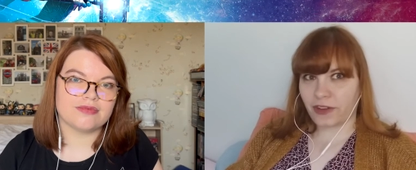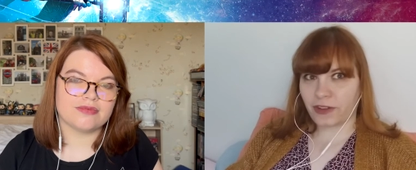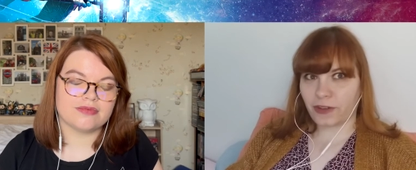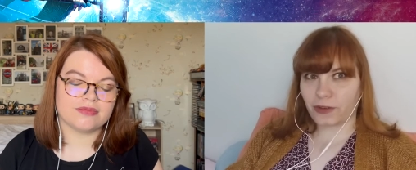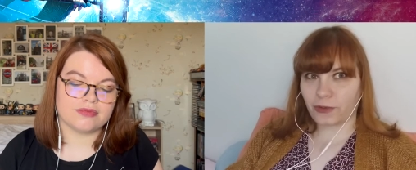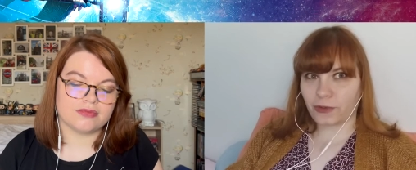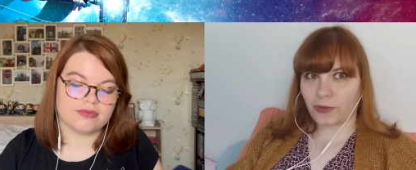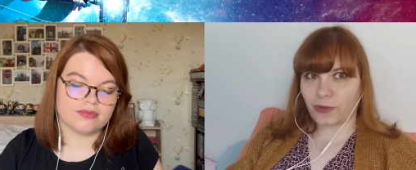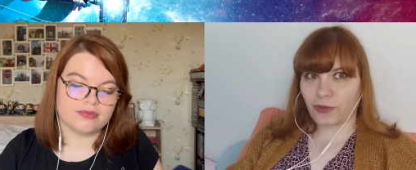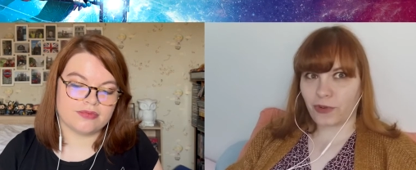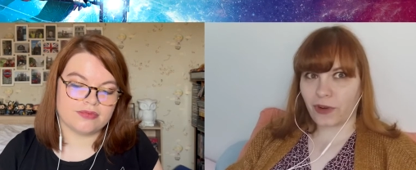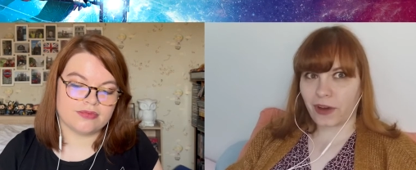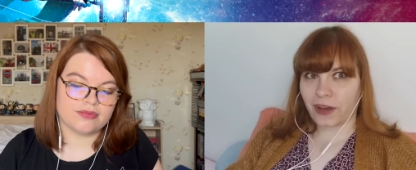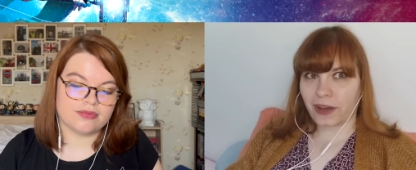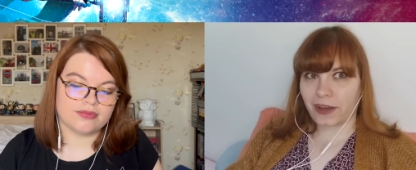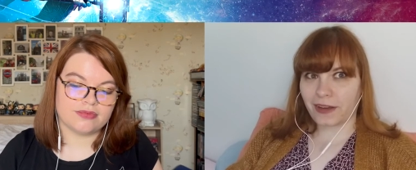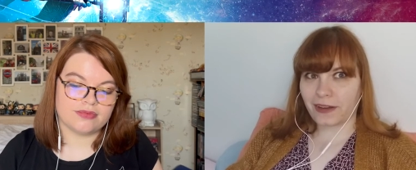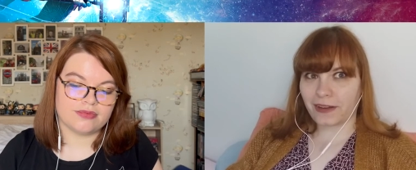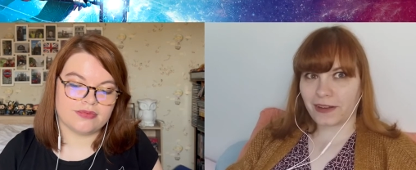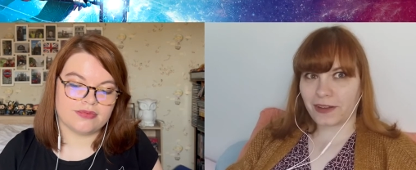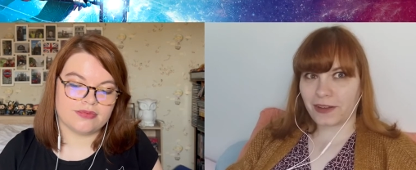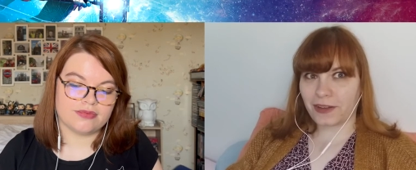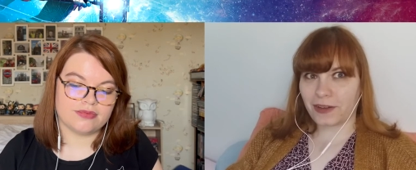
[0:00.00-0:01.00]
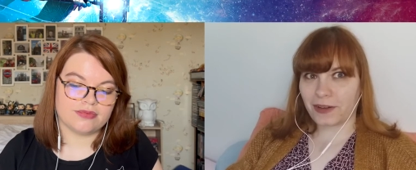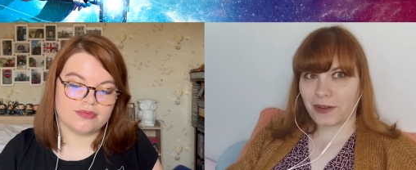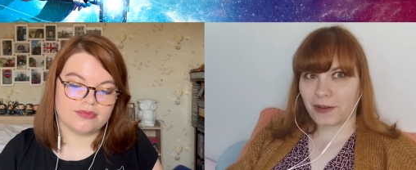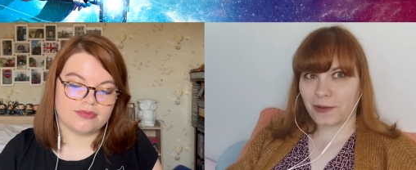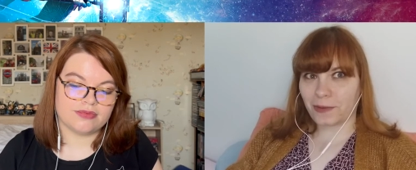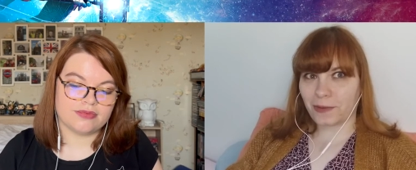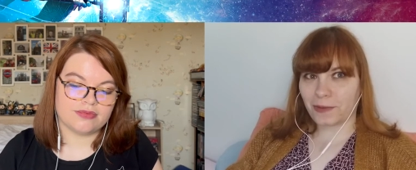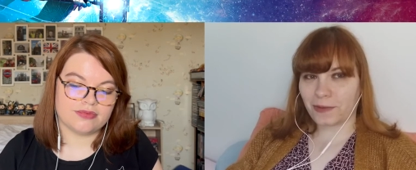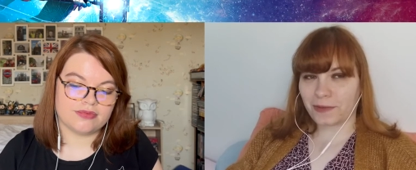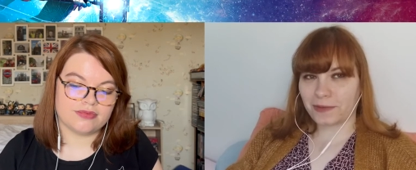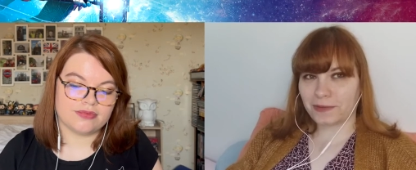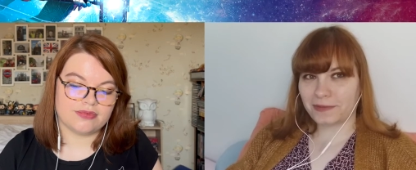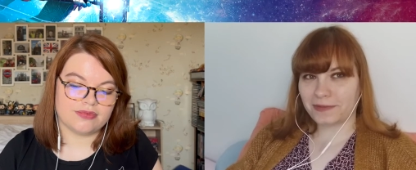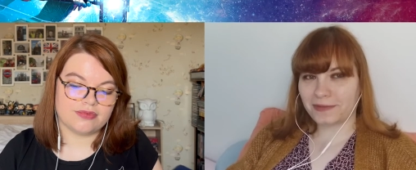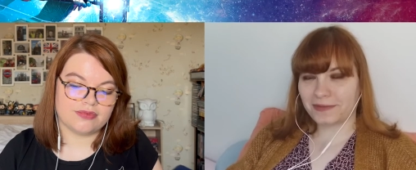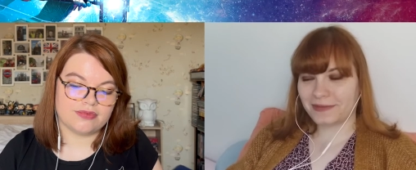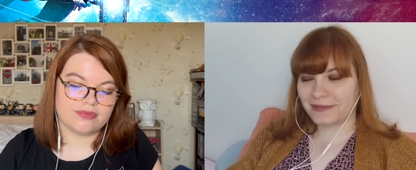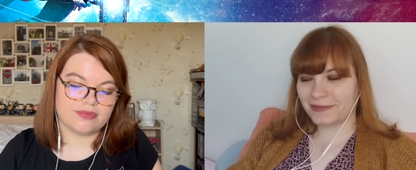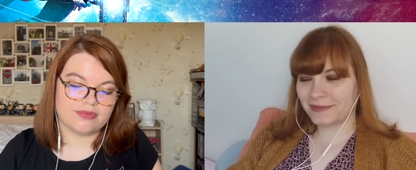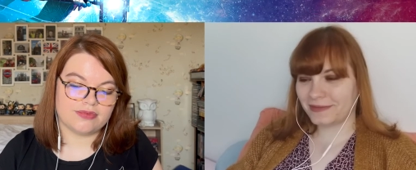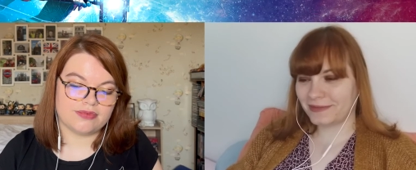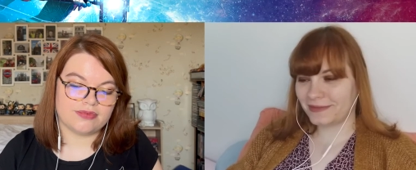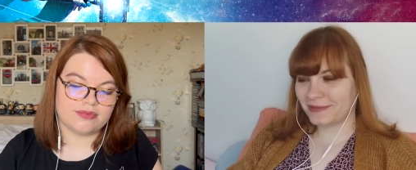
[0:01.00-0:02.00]
Speaker 1: and not cry, you know?
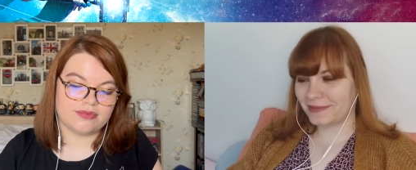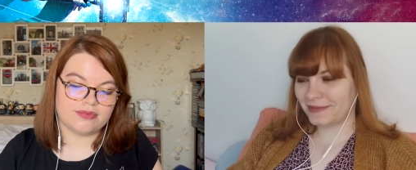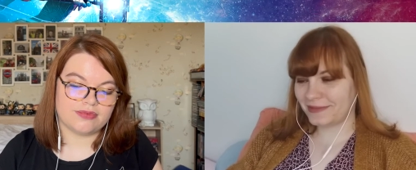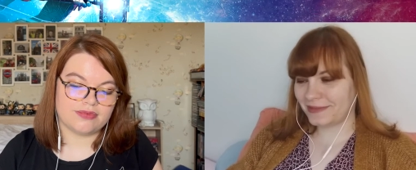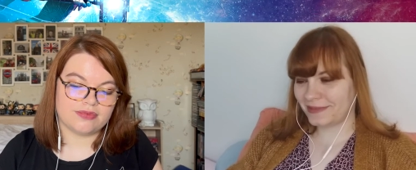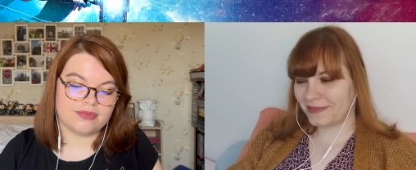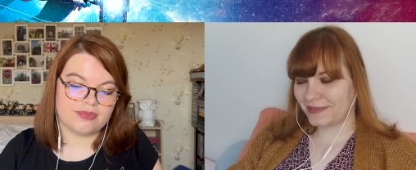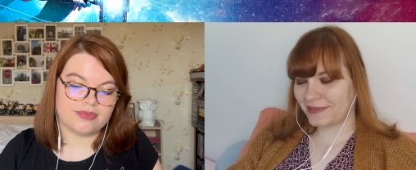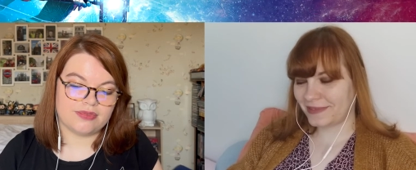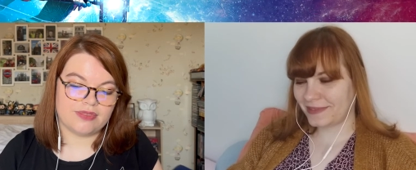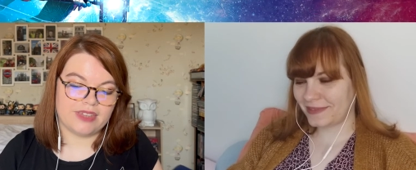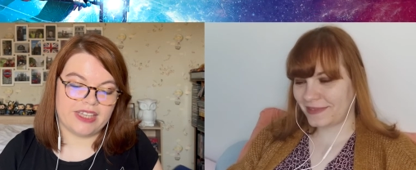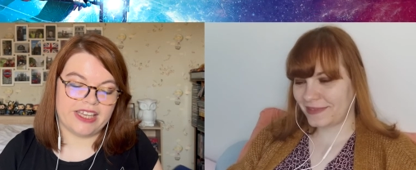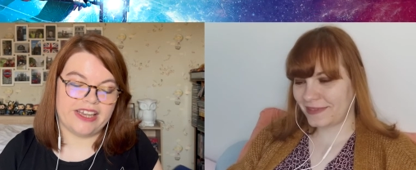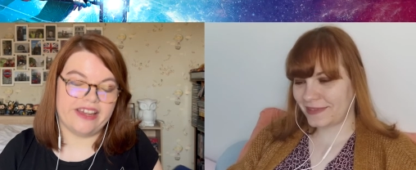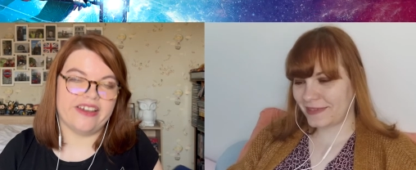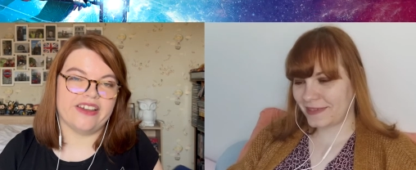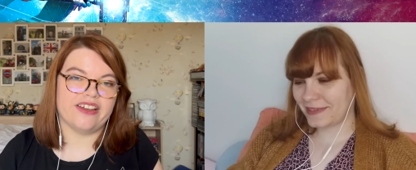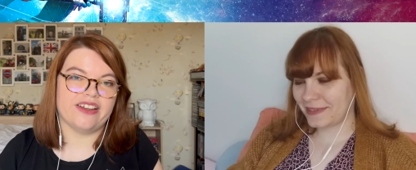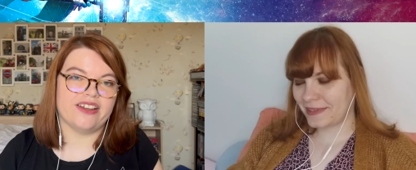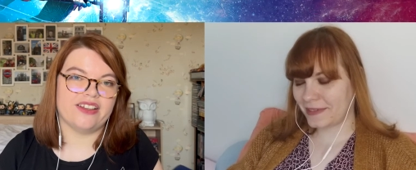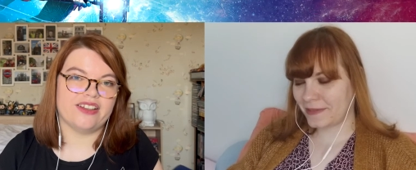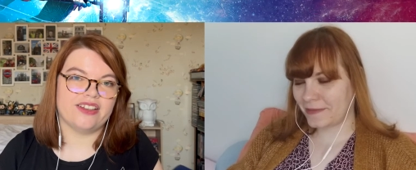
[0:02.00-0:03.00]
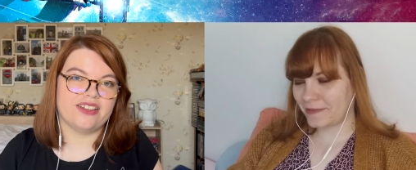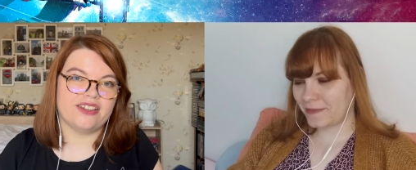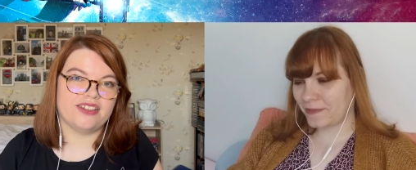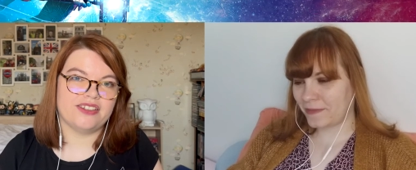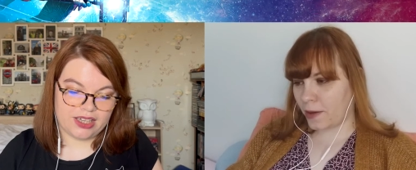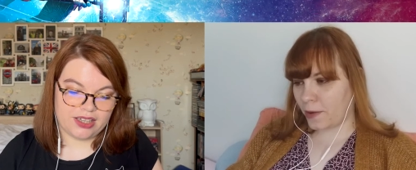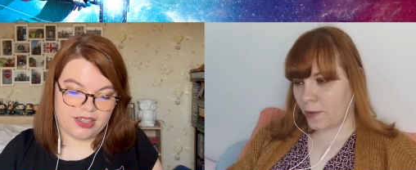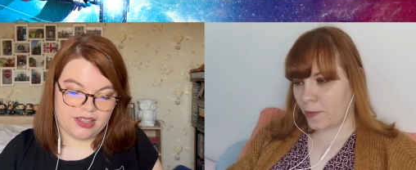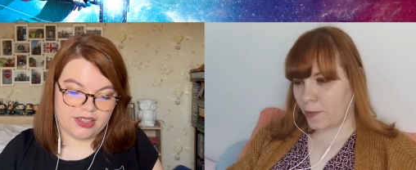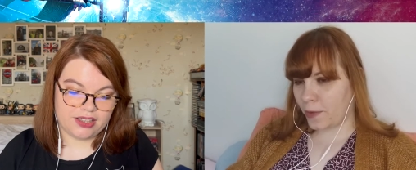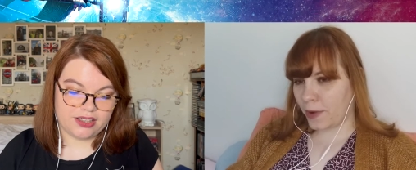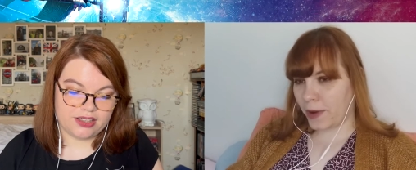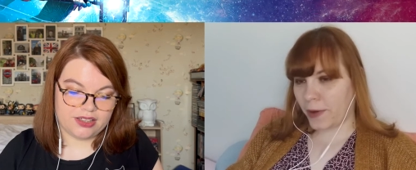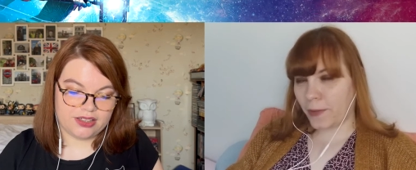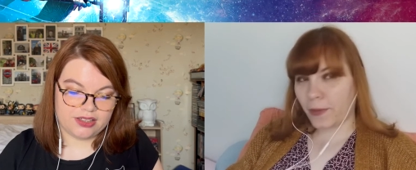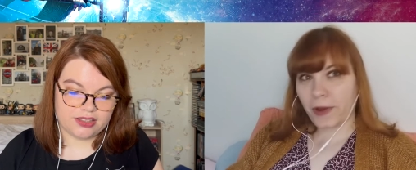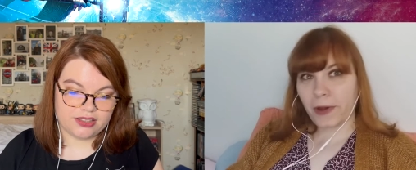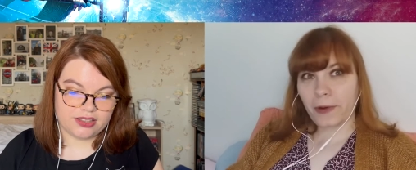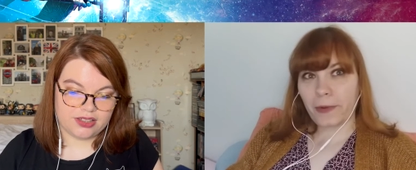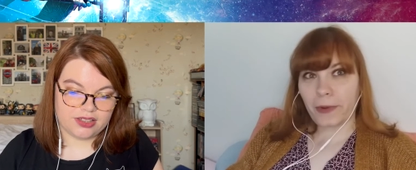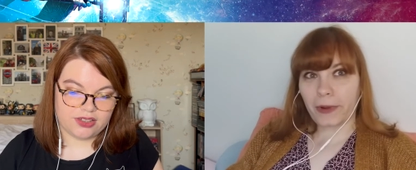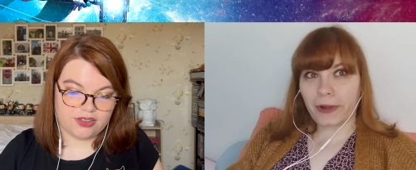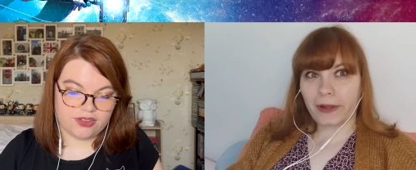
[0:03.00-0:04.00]
yeah. Where
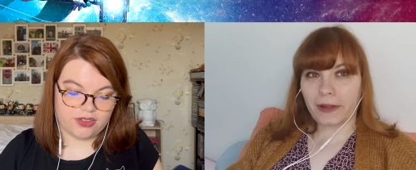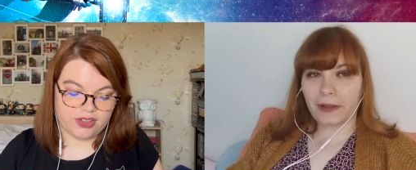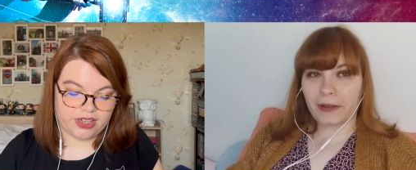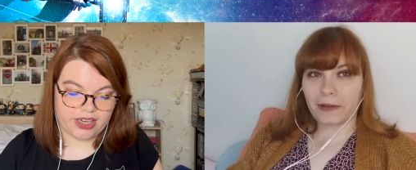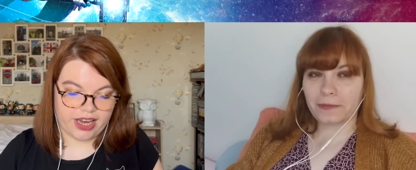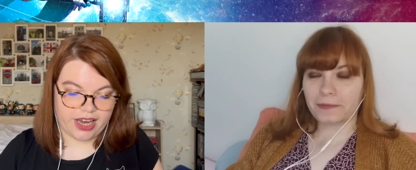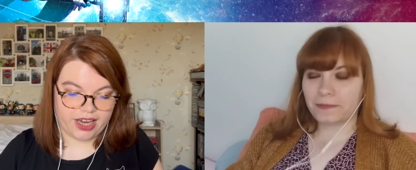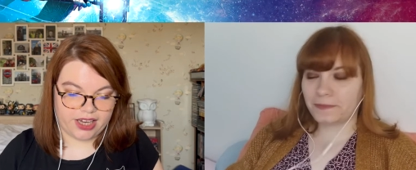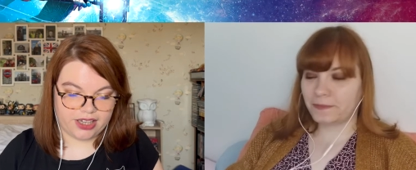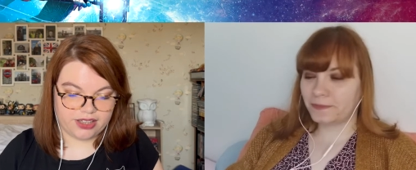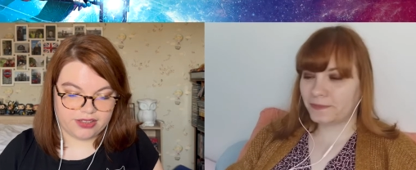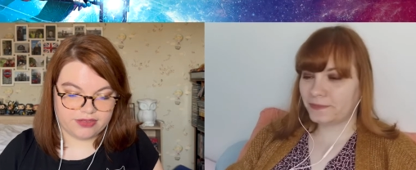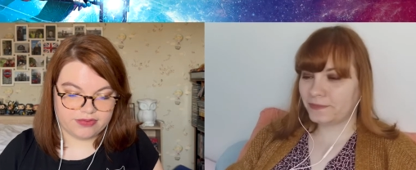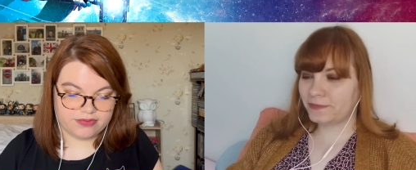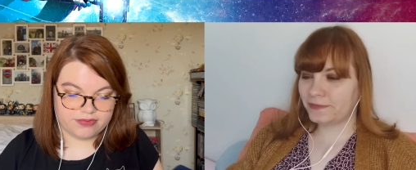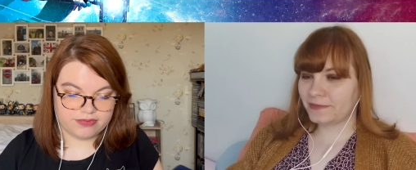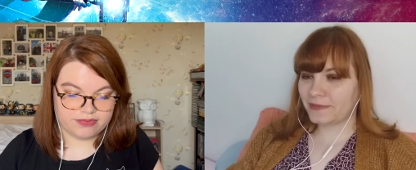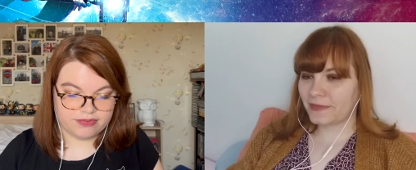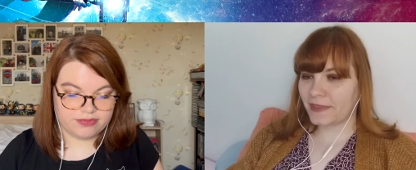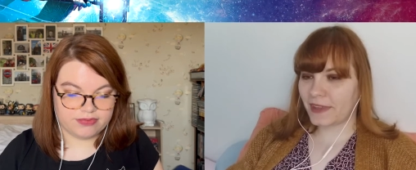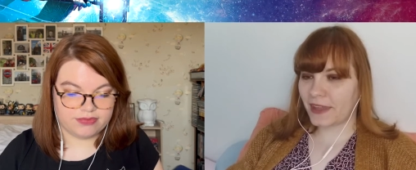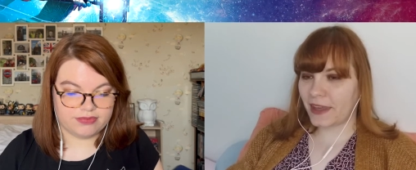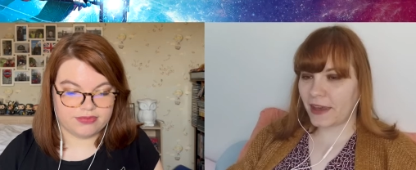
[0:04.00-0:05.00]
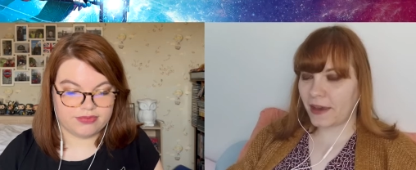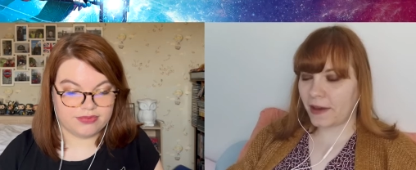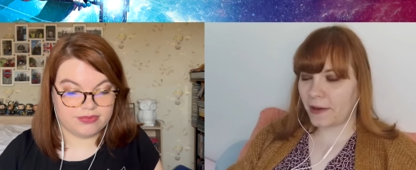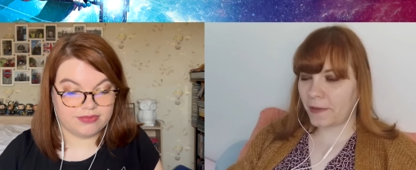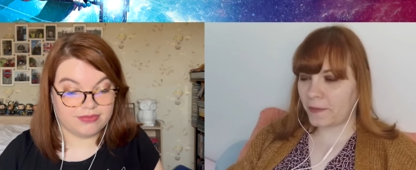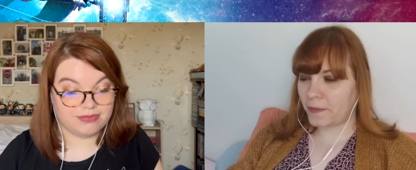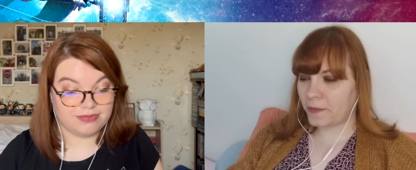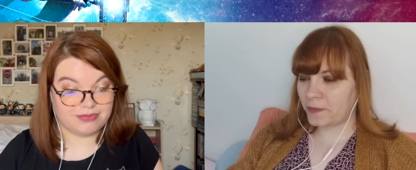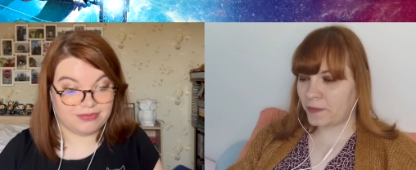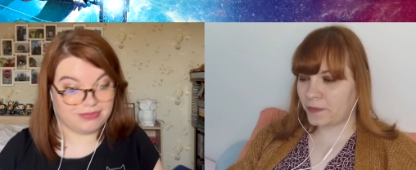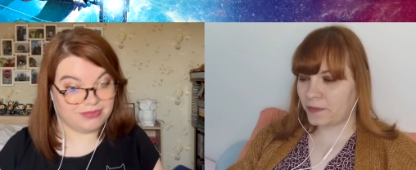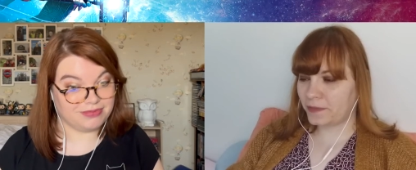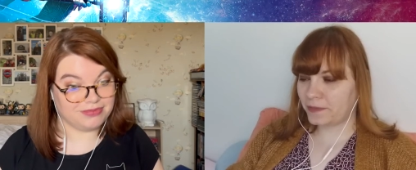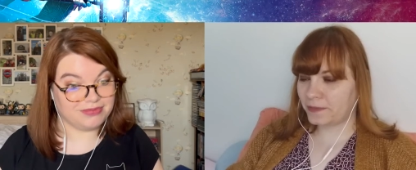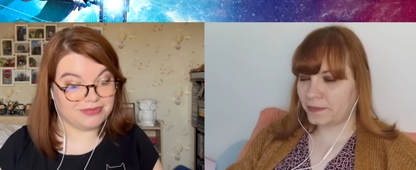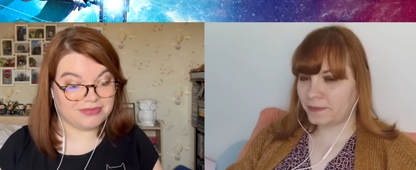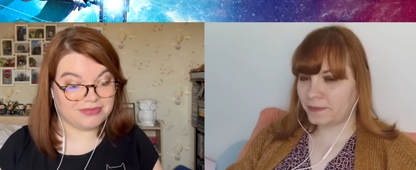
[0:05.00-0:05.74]
where well. Yeah. Mm.